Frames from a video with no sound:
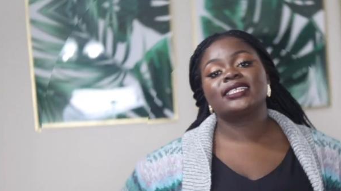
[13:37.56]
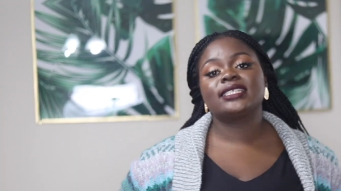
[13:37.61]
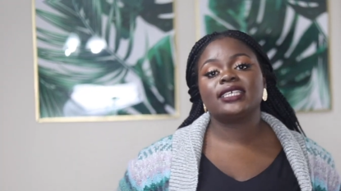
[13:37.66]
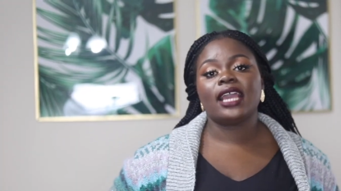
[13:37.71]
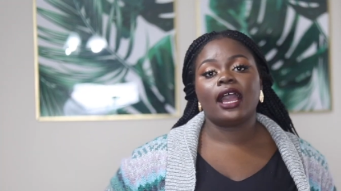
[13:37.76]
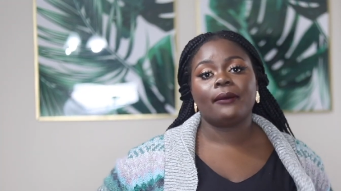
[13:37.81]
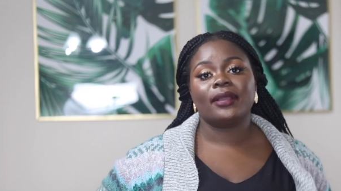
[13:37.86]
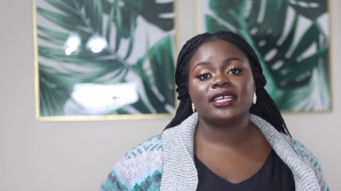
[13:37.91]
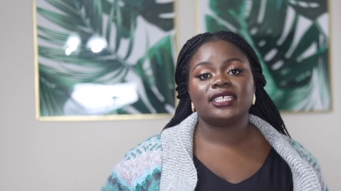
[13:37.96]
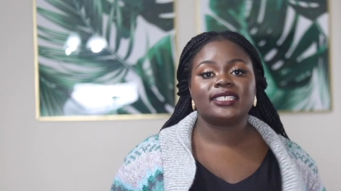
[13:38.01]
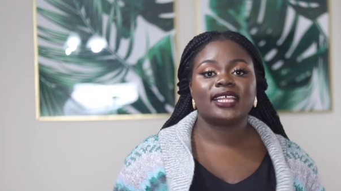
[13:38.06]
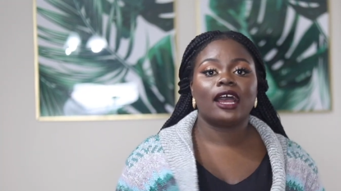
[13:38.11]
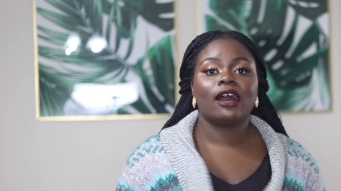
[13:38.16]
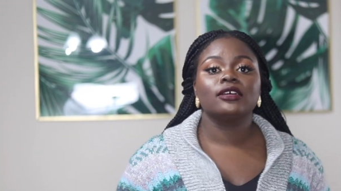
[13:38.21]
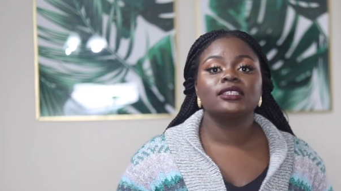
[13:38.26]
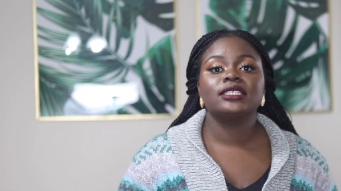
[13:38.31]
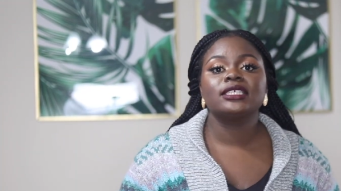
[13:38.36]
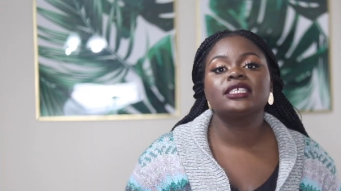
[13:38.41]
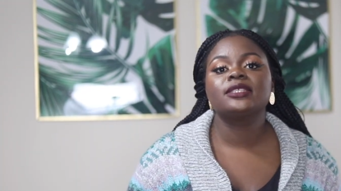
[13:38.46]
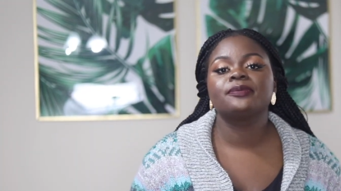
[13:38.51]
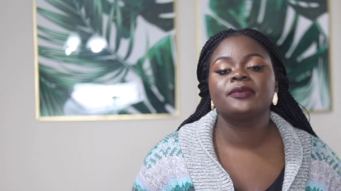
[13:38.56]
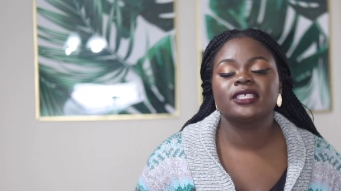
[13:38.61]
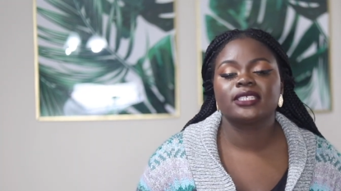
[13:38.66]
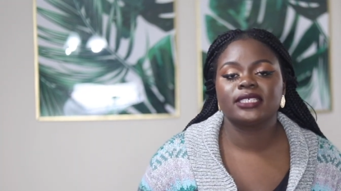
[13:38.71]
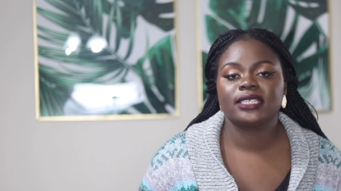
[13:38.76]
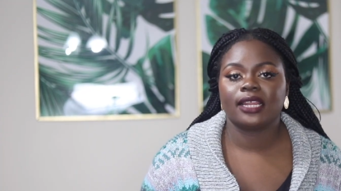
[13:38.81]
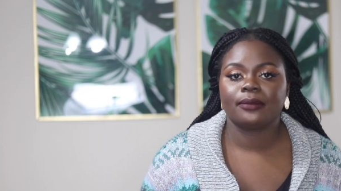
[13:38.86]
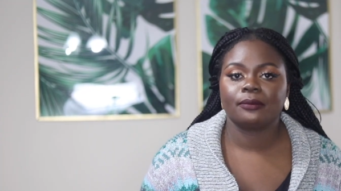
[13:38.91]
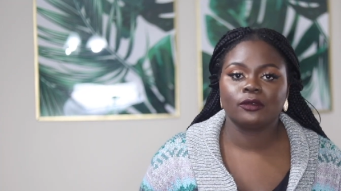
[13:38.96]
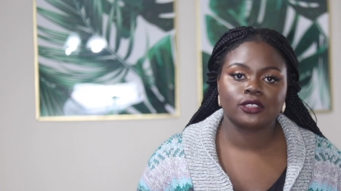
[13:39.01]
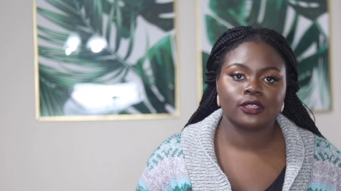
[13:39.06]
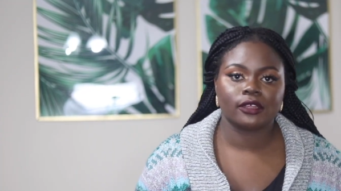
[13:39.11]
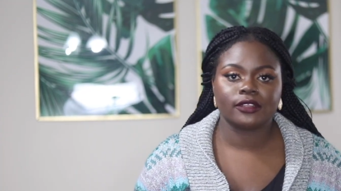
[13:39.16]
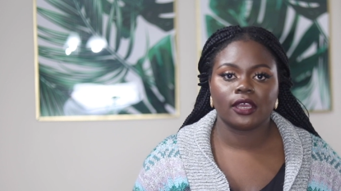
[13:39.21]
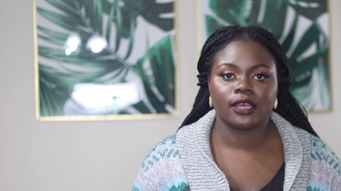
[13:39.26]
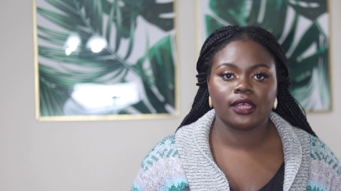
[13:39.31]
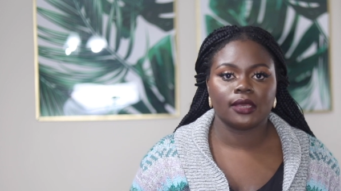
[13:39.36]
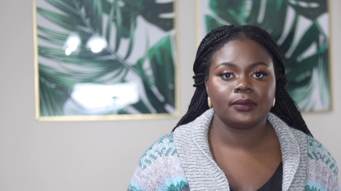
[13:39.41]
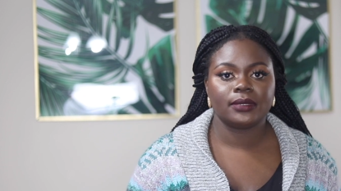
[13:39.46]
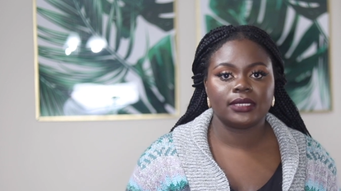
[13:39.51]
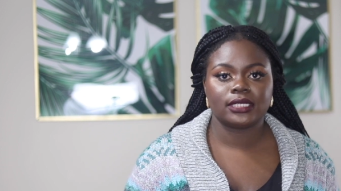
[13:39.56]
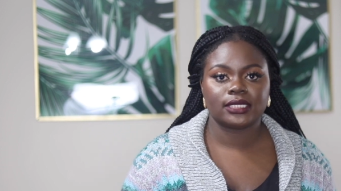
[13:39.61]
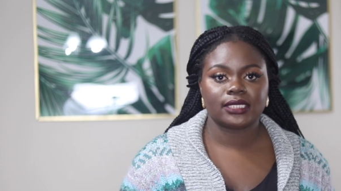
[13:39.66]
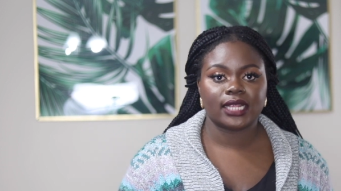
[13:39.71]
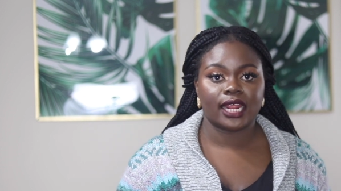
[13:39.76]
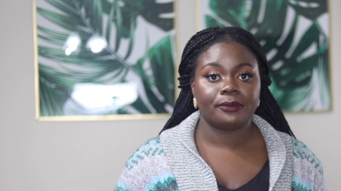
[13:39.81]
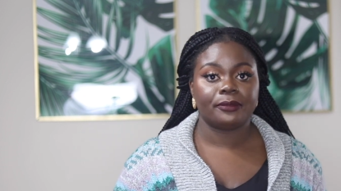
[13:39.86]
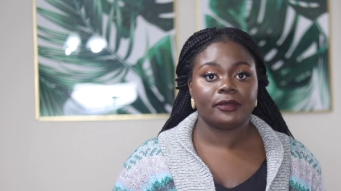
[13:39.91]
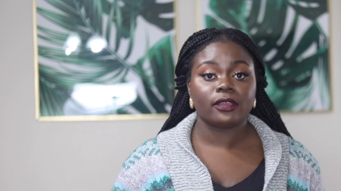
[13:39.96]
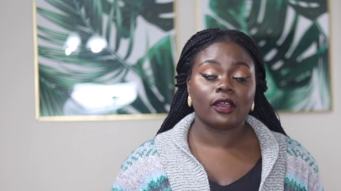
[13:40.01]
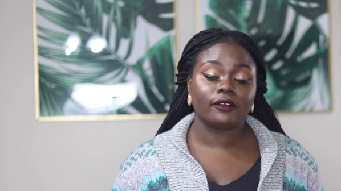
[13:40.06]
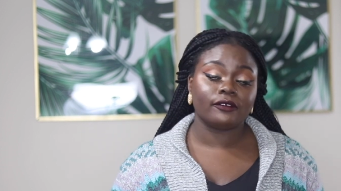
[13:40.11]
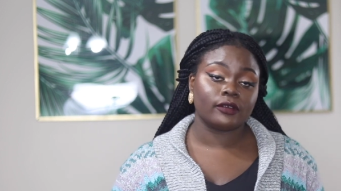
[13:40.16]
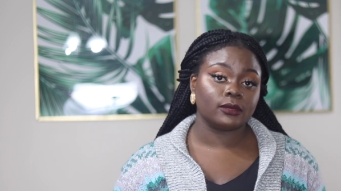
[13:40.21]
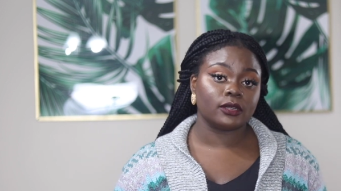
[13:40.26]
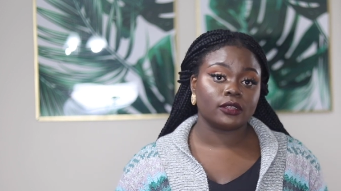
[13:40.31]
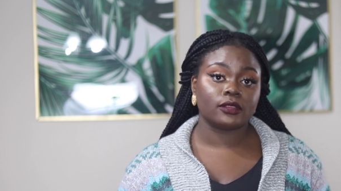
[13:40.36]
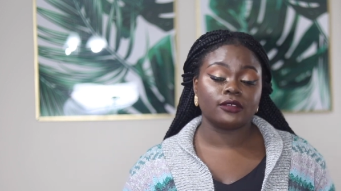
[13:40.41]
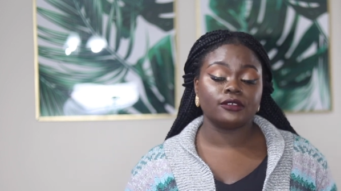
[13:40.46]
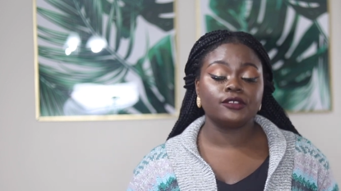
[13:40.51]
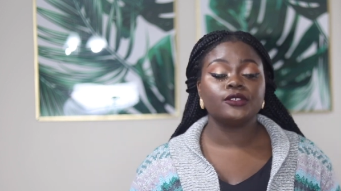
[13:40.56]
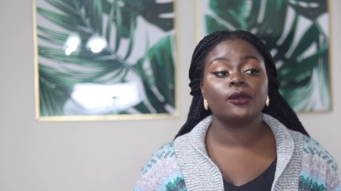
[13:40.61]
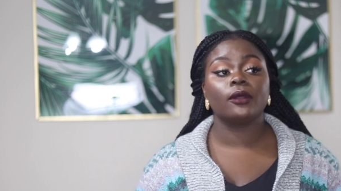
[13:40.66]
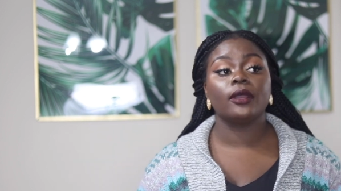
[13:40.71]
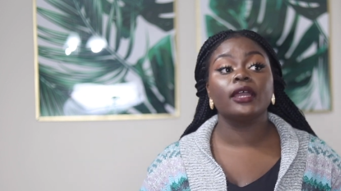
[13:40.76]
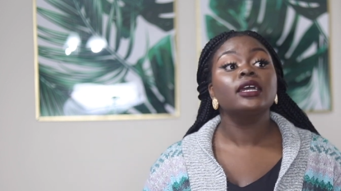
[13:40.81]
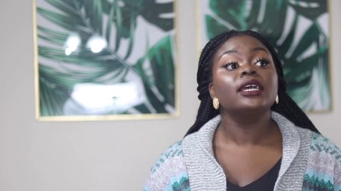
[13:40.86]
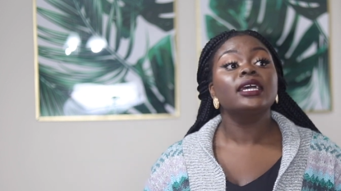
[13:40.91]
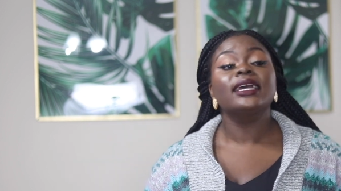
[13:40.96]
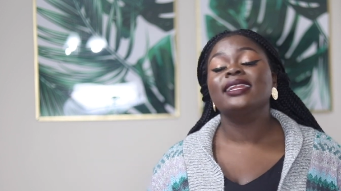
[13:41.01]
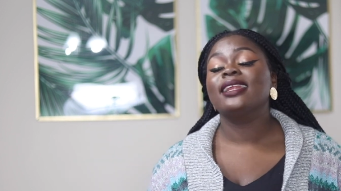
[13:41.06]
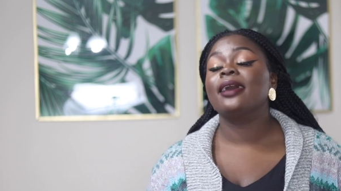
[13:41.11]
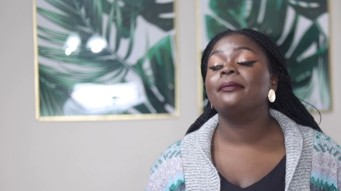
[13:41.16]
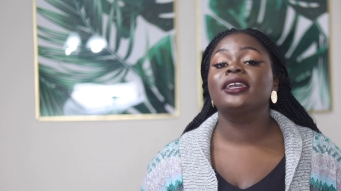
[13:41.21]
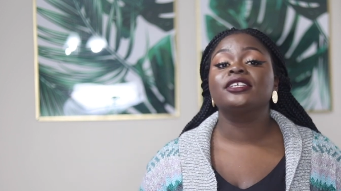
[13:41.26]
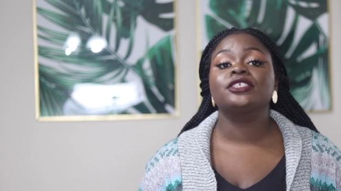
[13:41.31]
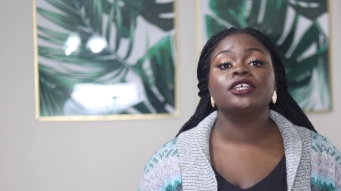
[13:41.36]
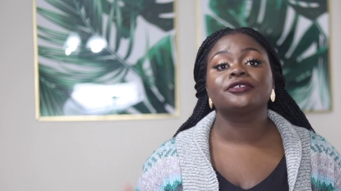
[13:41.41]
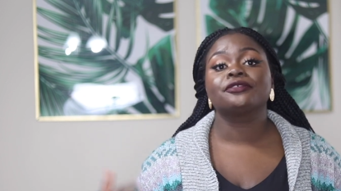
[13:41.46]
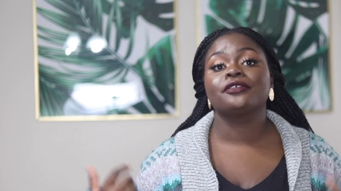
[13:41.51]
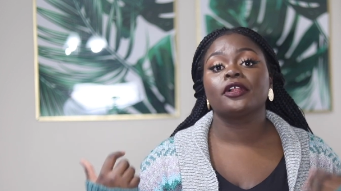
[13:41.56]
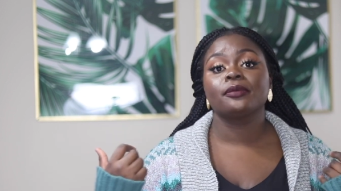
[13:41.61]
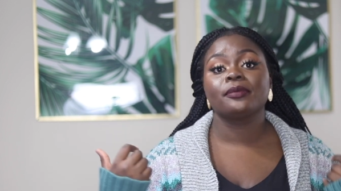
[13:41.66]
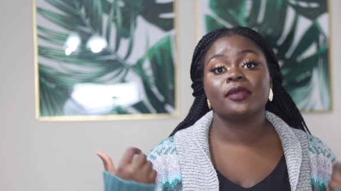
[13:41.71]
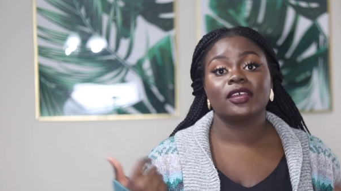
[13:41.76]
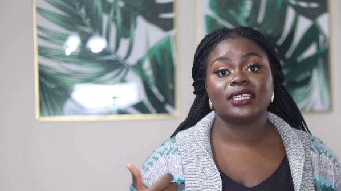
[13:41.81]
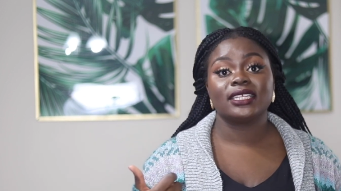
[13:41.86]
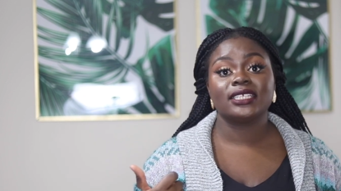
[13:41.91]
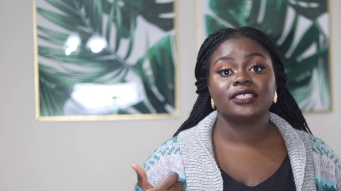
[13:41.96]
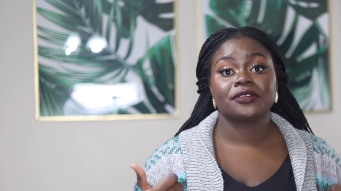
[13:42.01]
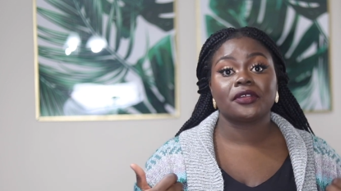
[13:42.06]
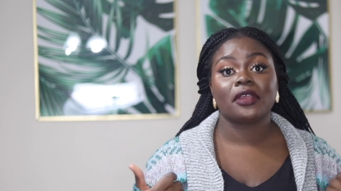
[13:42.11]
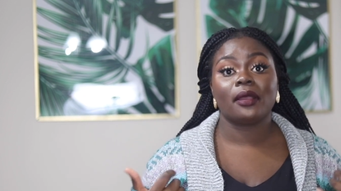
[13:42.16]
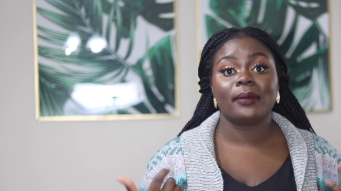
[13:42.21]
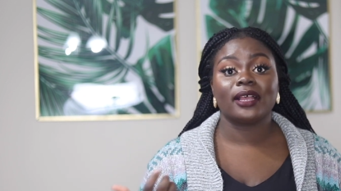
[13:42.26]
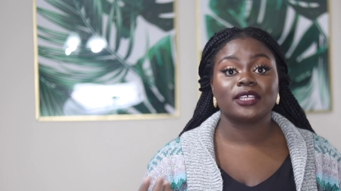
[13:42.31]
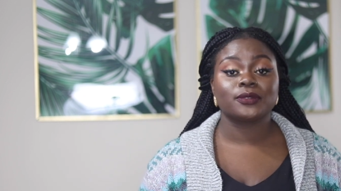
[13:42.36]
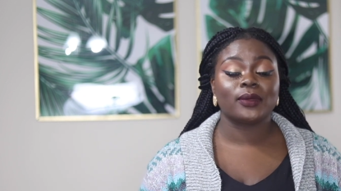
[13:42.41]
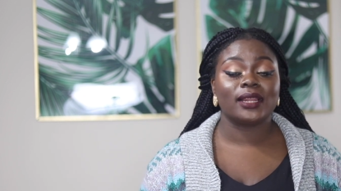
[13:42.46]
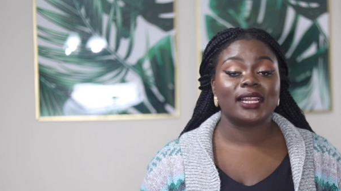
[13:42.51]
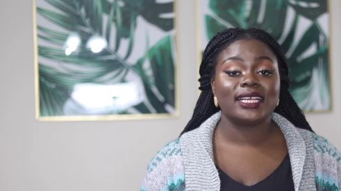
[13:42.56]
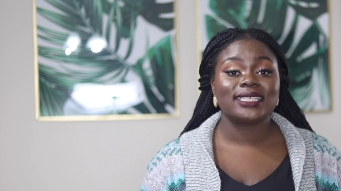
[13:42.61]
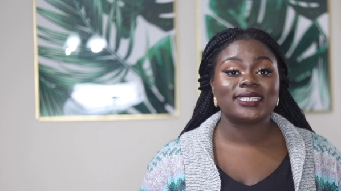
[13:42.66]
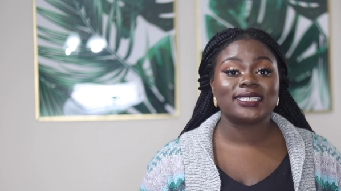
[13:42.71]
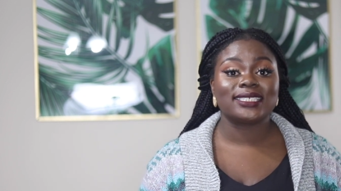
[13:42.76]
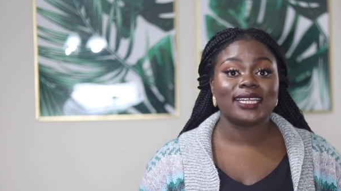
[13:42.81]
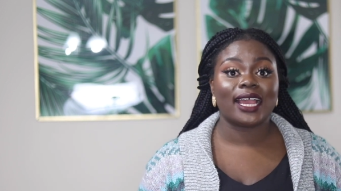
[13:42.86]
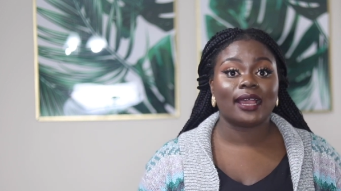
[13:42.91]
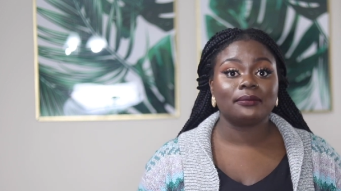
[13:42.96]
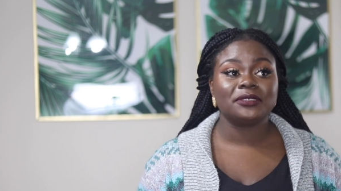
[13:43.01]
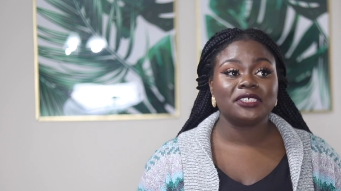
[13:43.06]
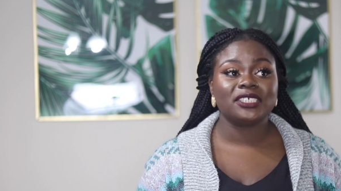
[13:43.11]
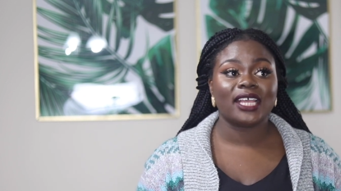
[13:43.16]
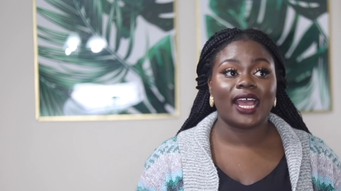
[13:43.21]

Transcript: to see how I style these pieces and most of the other pieces that I pick up from the thrift store, then make sure to follow me on Instagram as well as Snapchat.